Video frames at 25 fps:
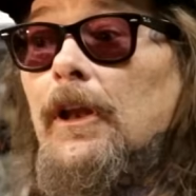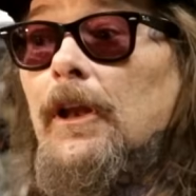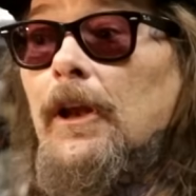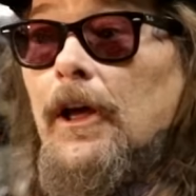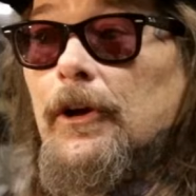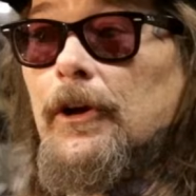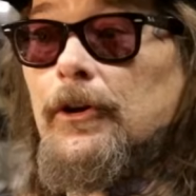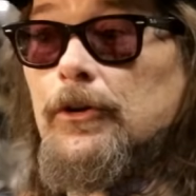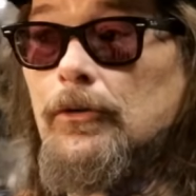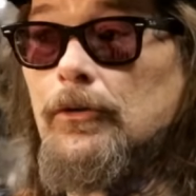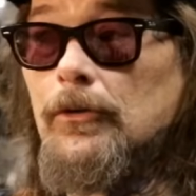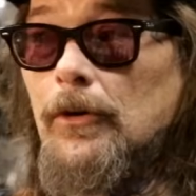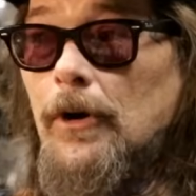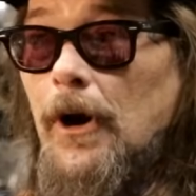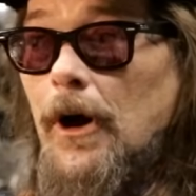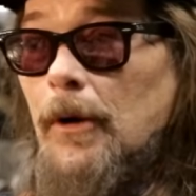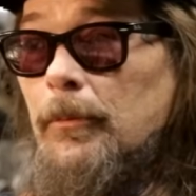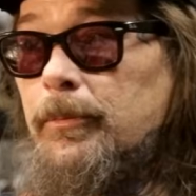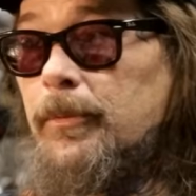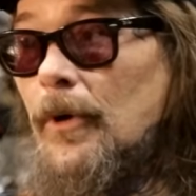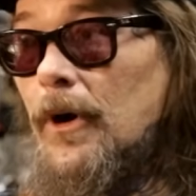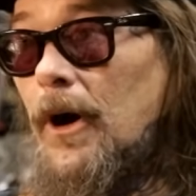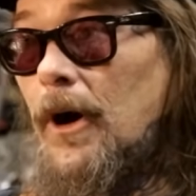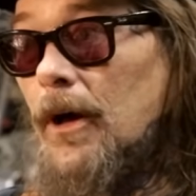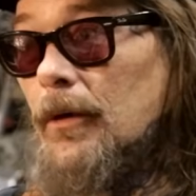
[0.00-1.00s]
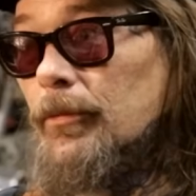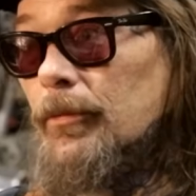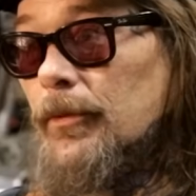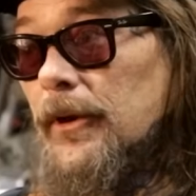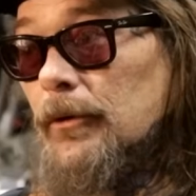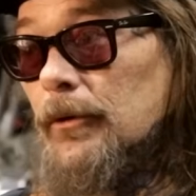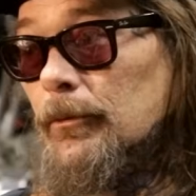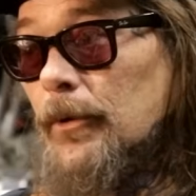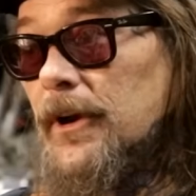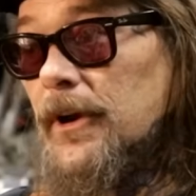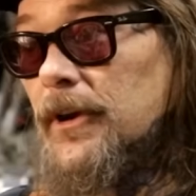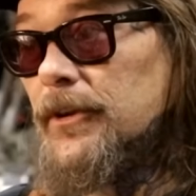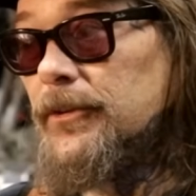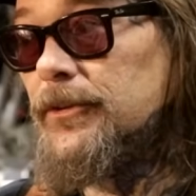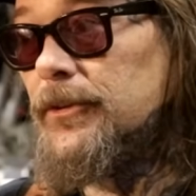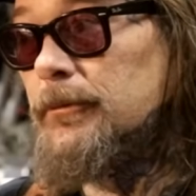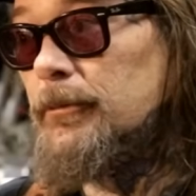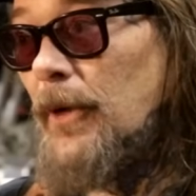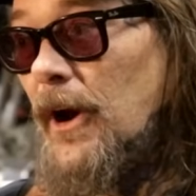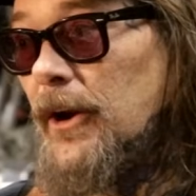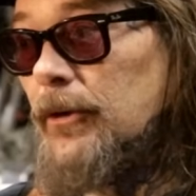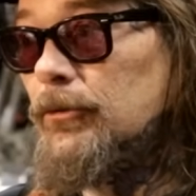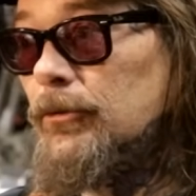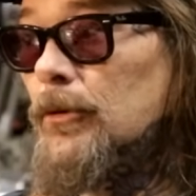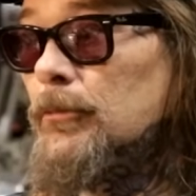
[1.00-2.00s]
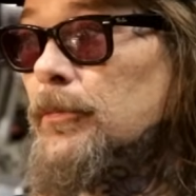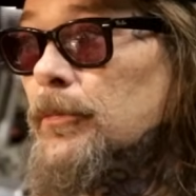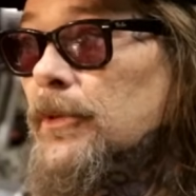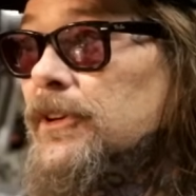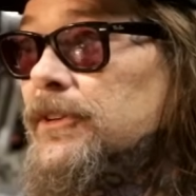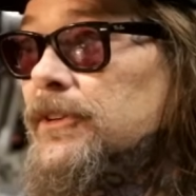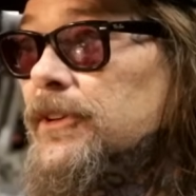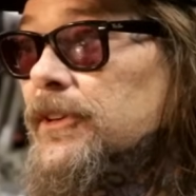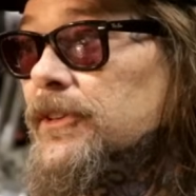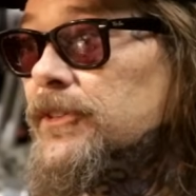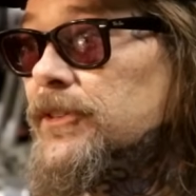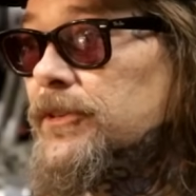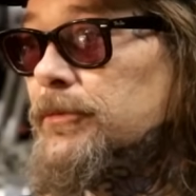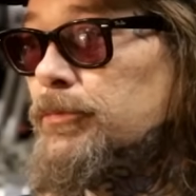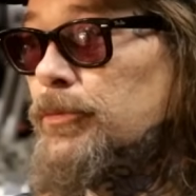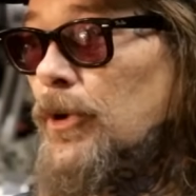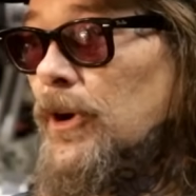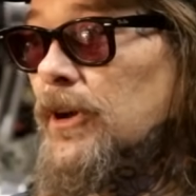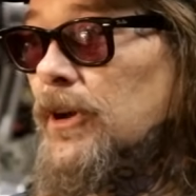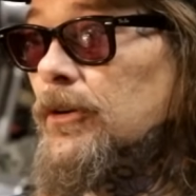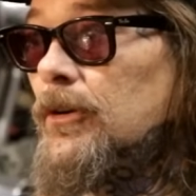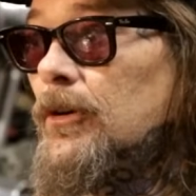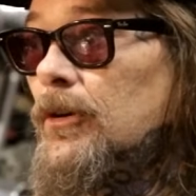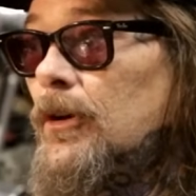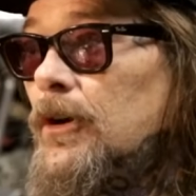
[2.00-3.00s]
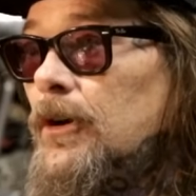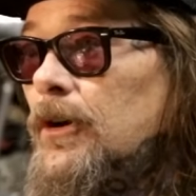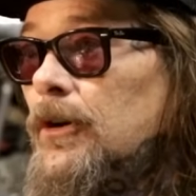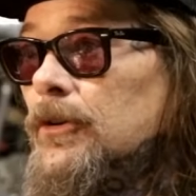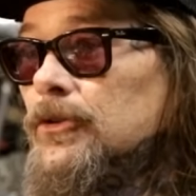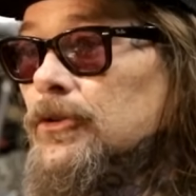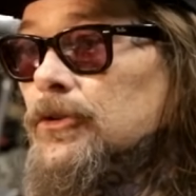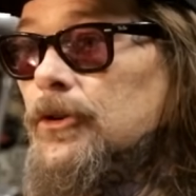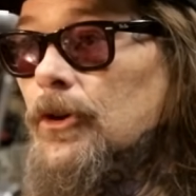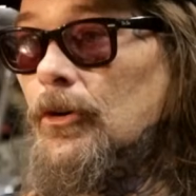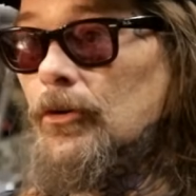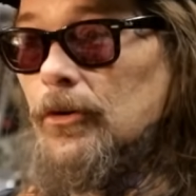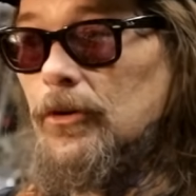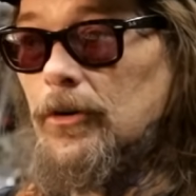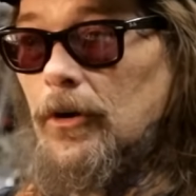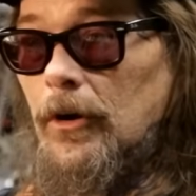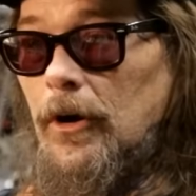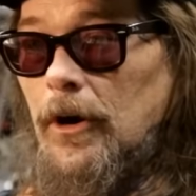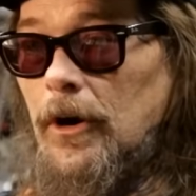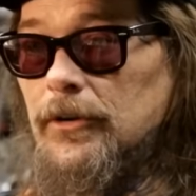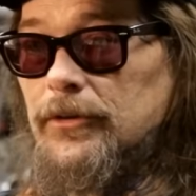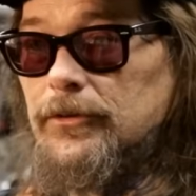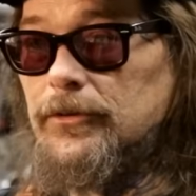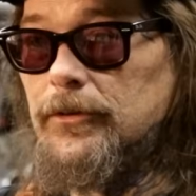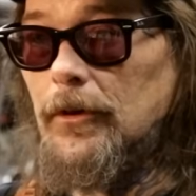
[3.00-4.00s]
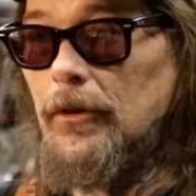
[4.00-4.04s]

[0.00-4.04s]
And I grew up, they raced micro midgets, sprint cars, go-karts.